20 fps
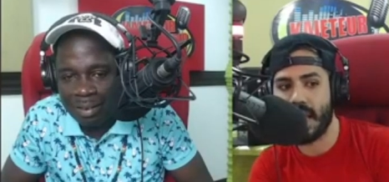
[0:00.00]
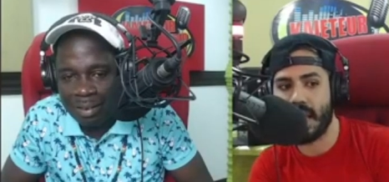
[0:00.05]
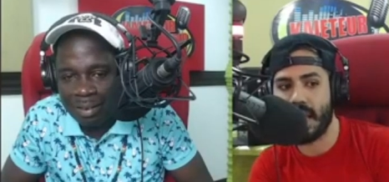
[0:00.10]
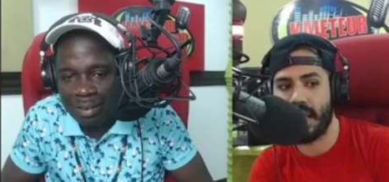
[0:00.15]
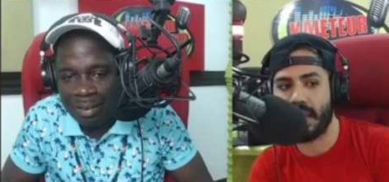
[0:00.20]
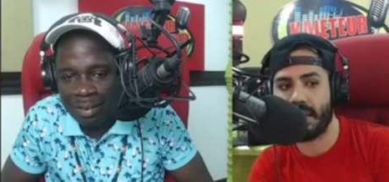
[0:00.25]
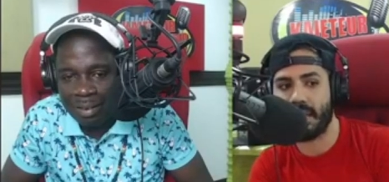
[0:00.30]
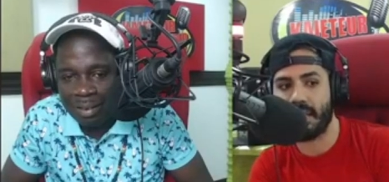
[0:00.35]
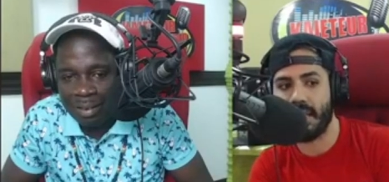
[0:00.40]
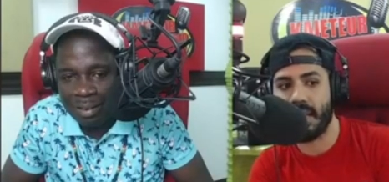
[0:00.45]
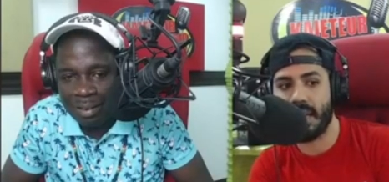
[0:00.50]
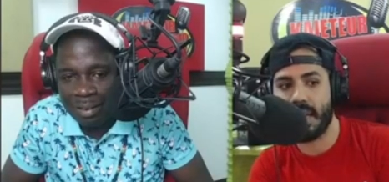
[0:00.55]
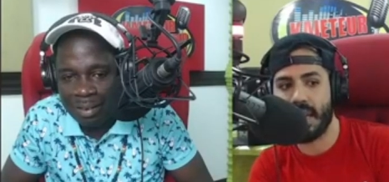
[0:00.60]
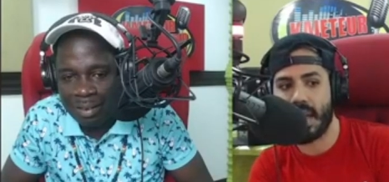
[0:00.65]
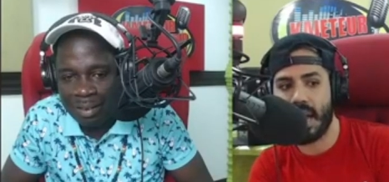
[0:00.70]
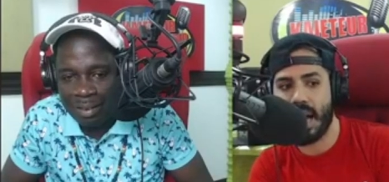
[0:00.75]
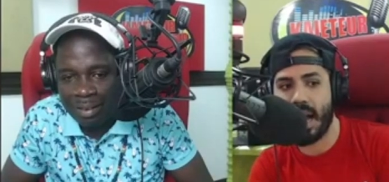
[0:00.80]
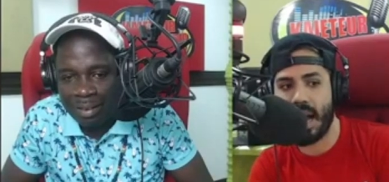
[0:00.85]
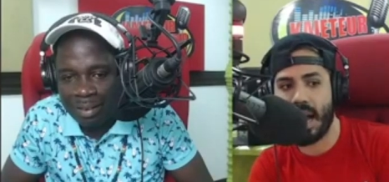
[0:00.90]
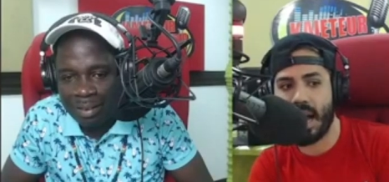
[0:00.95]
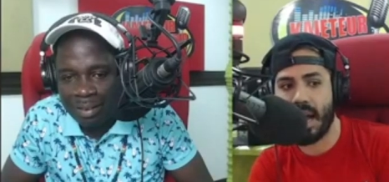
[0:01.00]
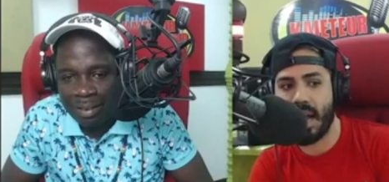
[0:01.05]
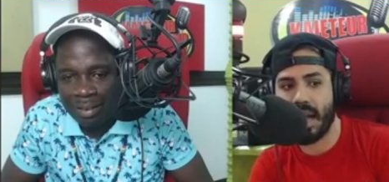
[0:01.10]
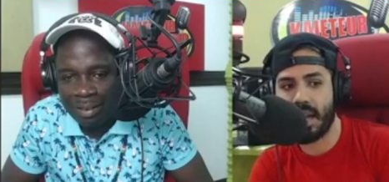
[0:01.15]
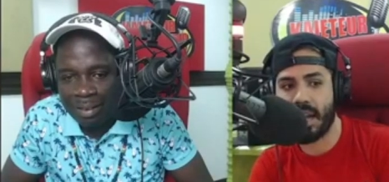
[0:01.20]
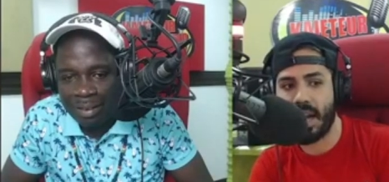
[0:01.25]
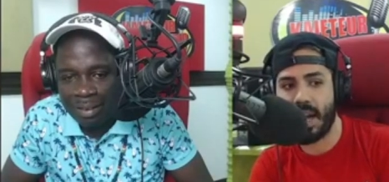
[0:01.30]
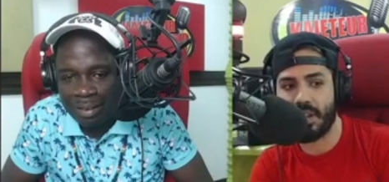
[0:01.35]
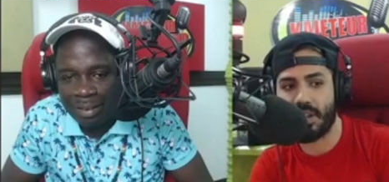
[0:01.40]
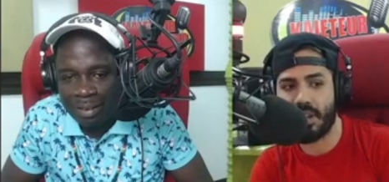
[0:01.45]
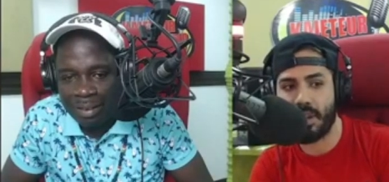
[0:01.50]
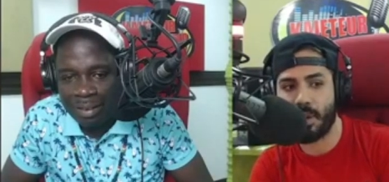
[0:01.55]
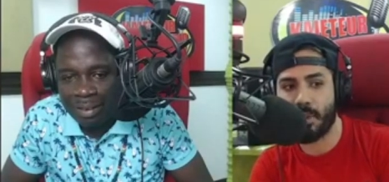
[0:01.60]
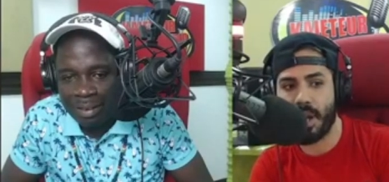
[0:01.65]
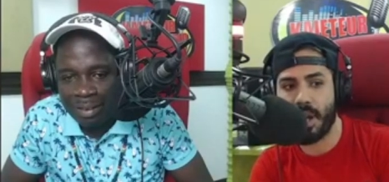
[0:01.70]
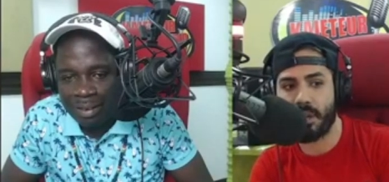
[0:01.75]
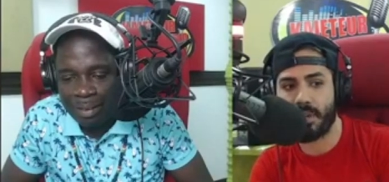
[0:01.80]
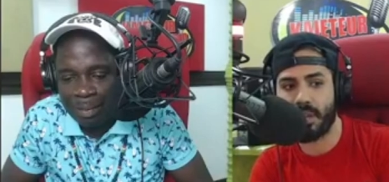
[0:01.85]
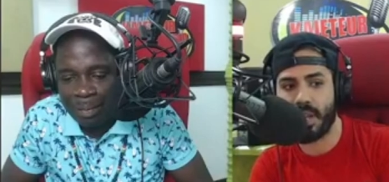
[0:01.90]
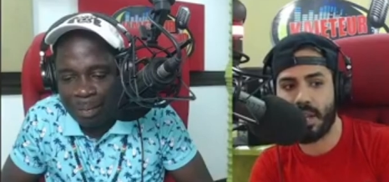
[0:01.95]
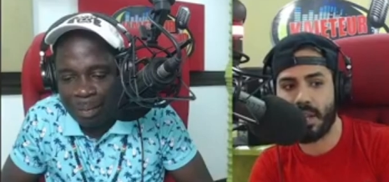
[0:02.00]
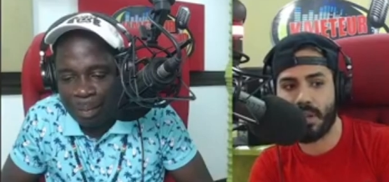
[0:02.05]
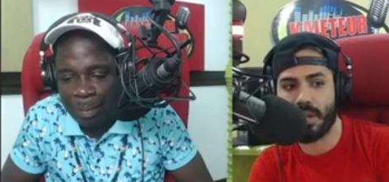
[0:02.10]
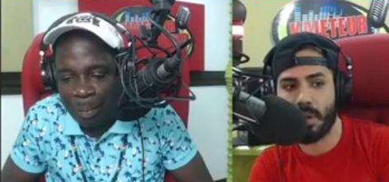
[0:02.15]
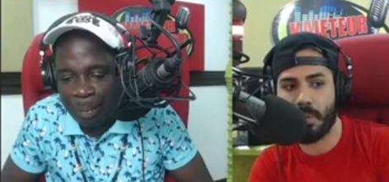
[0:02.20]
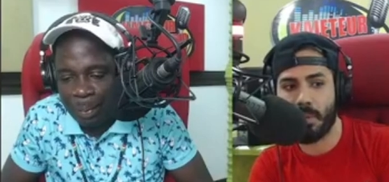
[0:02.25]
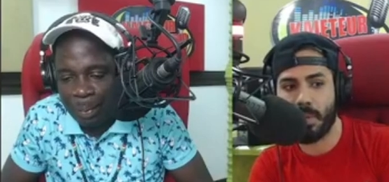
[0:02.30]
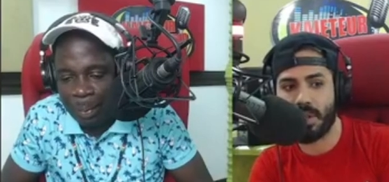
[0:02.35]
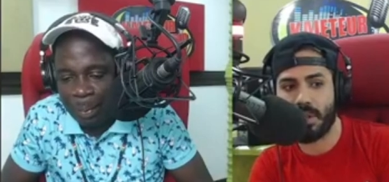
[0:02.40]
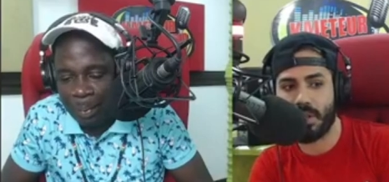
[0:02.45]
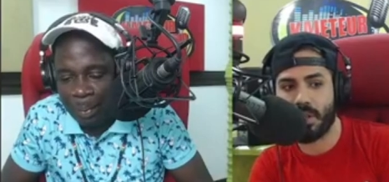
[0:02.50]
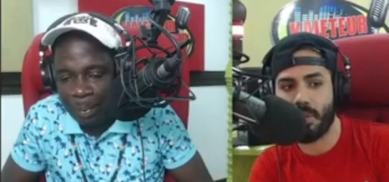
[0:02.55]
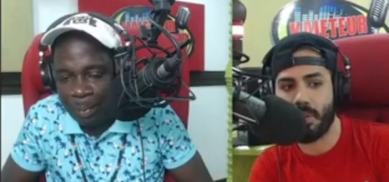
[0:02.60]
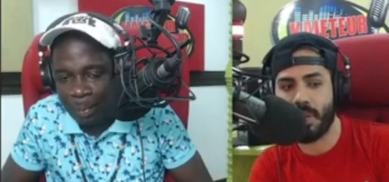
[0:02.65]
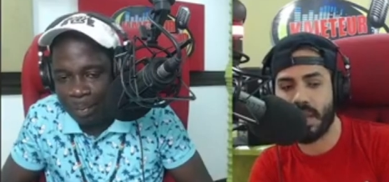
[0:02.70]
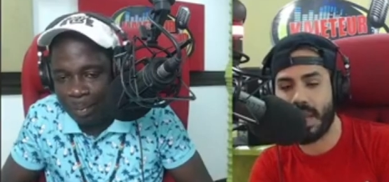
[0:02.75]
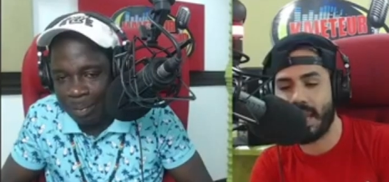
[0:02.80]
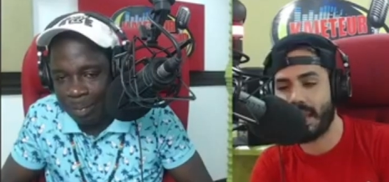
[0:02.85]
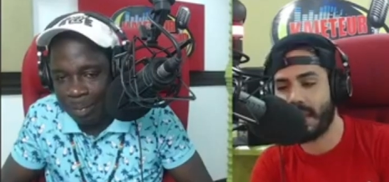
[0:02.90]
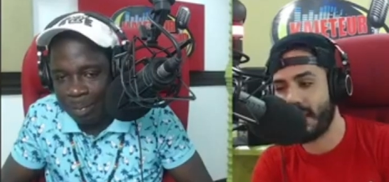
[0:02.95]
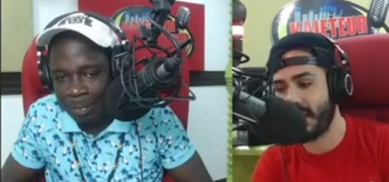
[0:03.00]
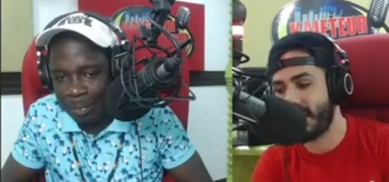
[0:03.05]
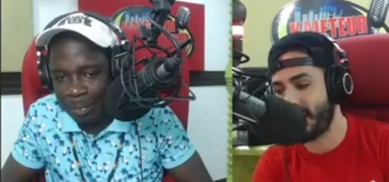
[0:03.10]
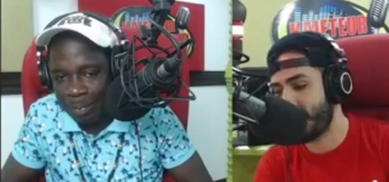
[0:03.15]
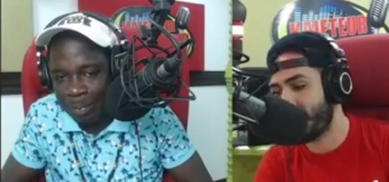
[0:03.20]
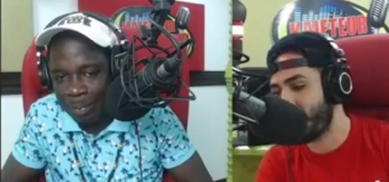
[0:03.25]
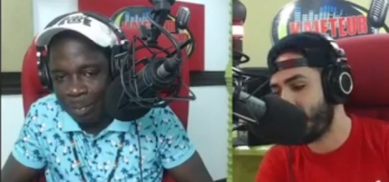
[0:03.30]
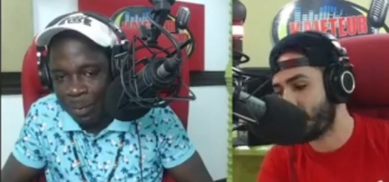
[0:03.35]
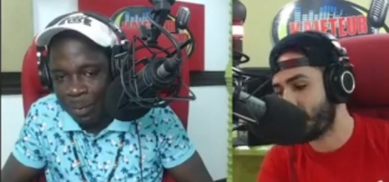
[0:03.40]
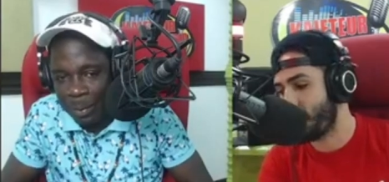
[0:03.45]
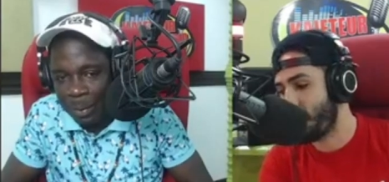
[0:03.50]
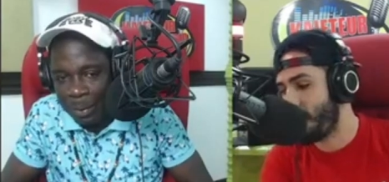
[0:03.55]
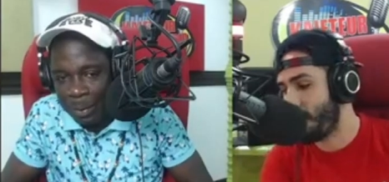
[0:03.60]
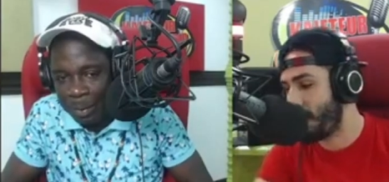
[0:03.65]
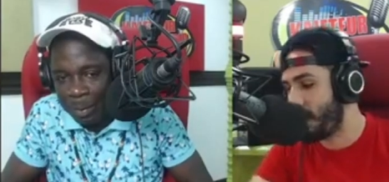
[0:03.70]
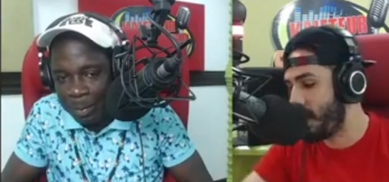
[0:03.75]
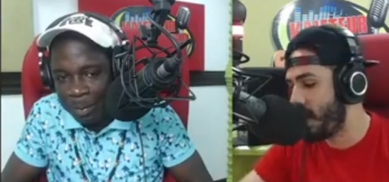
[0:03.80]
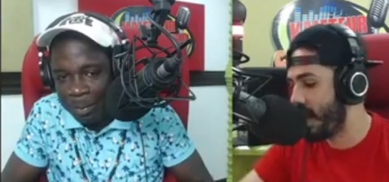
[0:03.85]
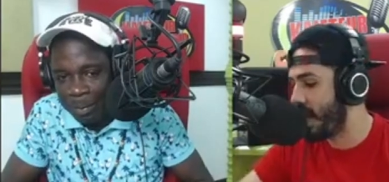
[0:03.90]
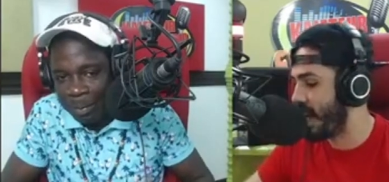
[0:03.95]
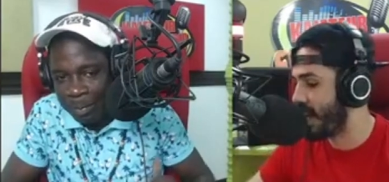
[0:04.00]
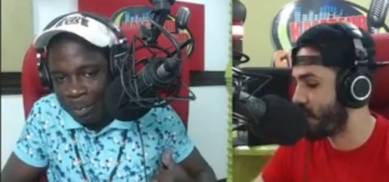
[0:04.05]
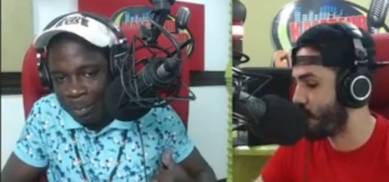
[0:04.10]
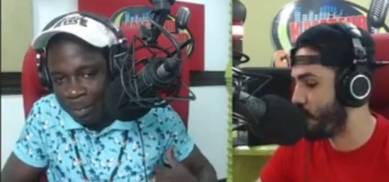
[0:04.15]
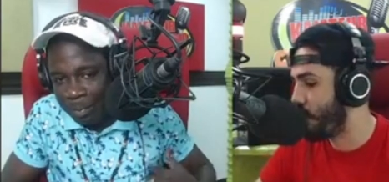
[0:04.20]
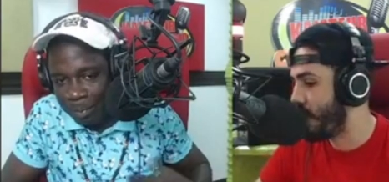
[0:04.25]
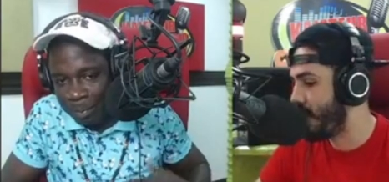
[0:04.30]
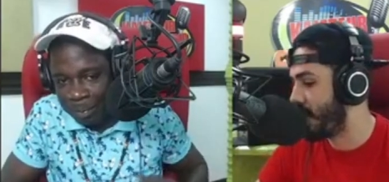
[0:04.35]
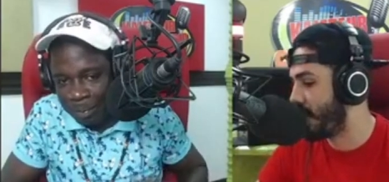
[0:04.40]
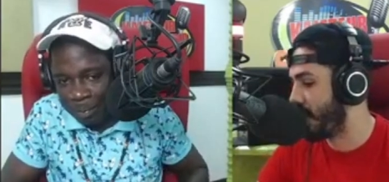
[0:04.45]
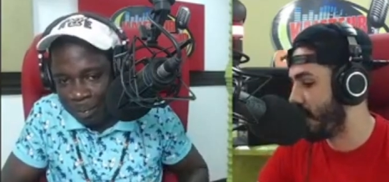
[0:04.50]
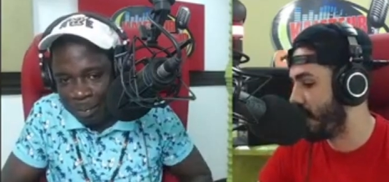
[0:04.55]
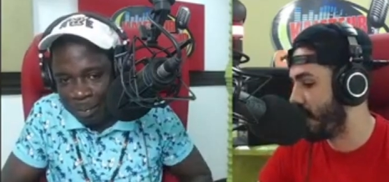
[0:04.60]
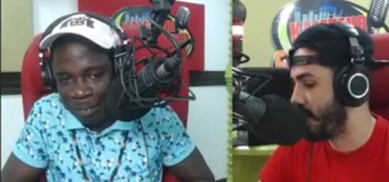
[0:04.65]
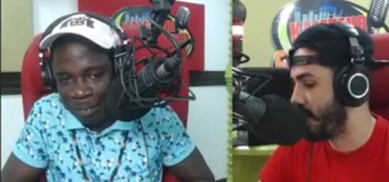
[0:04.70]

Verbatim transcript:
Speaker 1: Latina. Kaieteur Radio. Thank you so much to Kendesi.com as well.